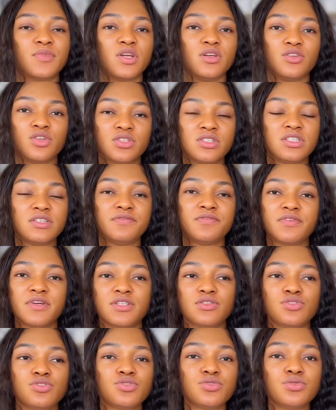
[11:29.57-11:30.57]
your
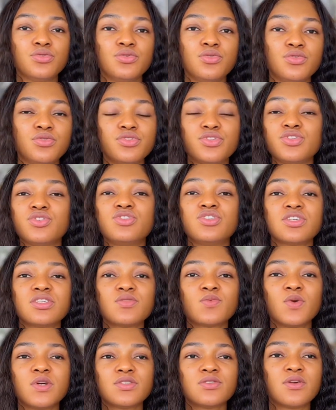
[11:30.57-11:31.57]
different tools, you just
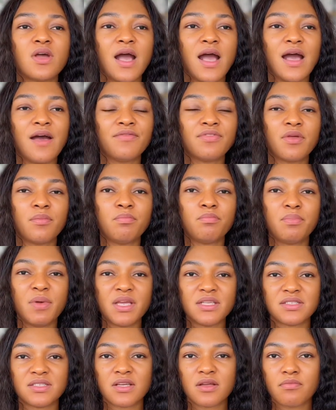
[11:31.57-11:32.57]
want to have the
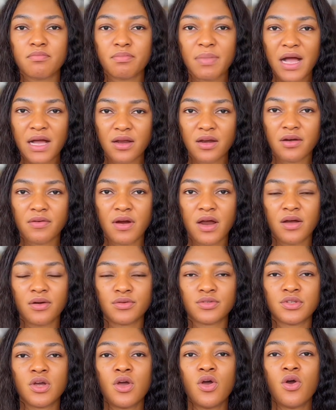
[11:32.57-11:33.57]
basic
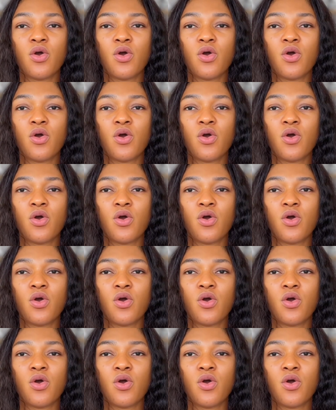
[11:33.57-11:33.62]
background